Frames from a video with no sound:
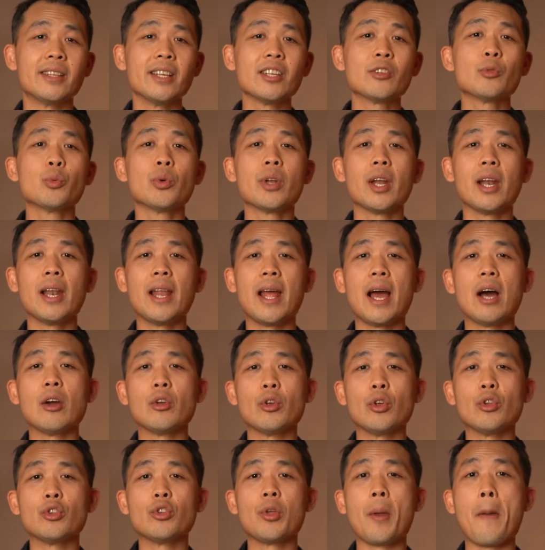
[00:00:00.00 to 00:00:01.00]
This would allow
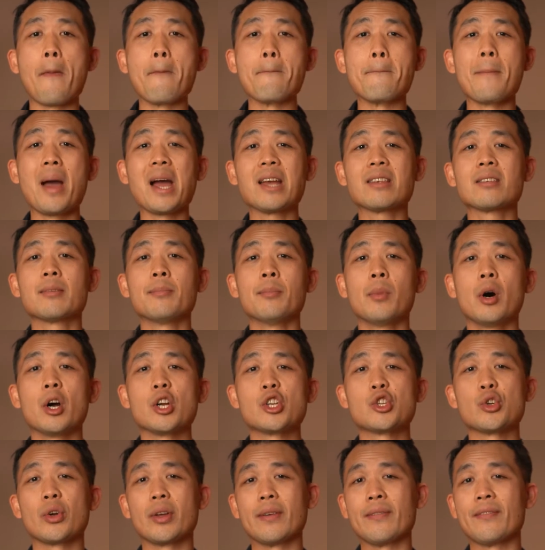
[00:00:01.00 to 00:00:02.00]
you to
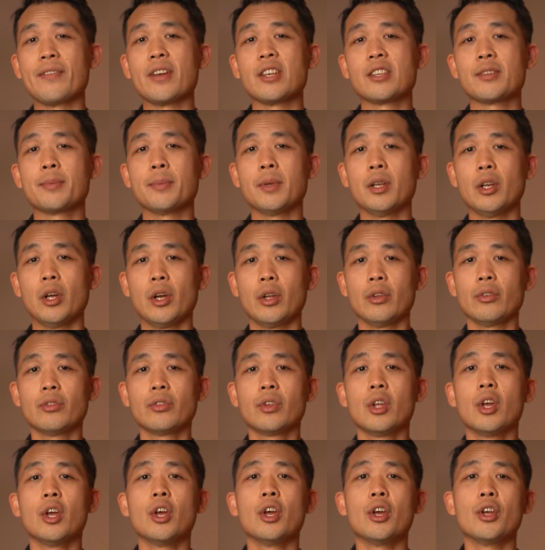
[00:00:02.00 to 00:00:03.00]
maximize your investment
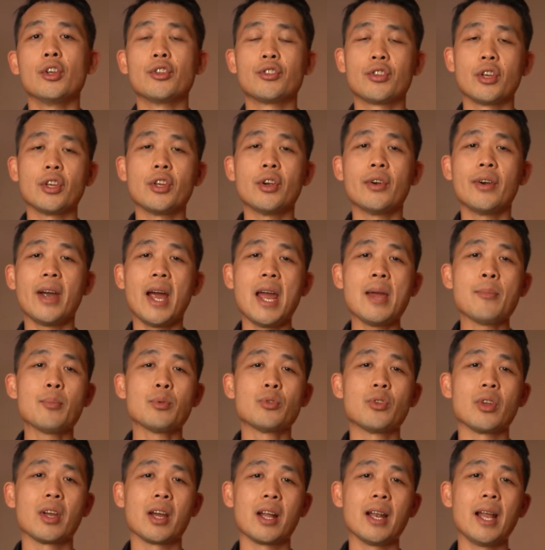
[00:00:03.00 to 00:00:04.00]
loans so you're
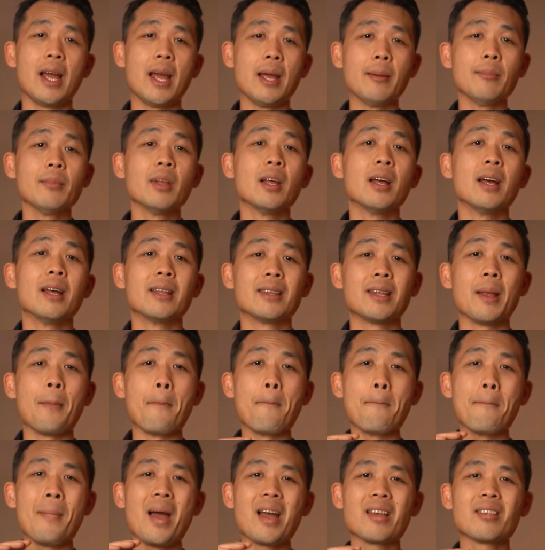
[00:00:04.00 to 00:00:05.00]
able to claim the
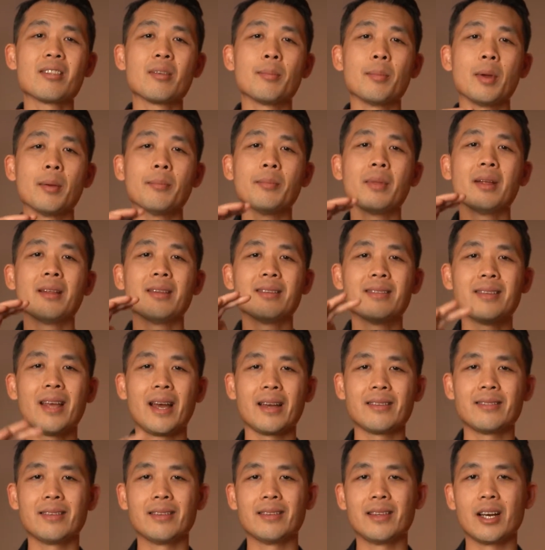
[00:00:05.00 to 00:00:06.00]
maximum
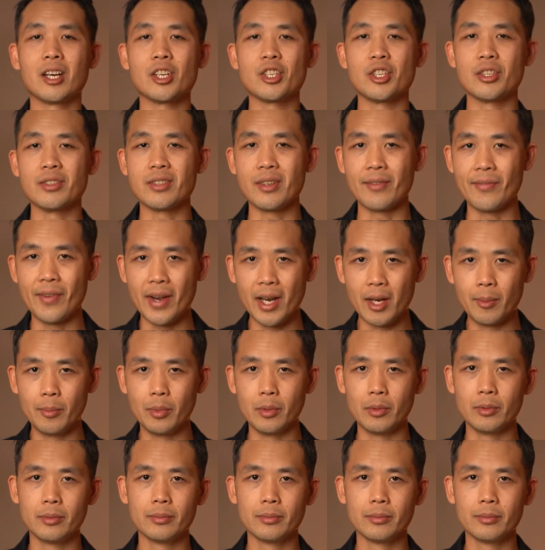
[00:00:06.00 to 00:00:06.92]
tax deductions available,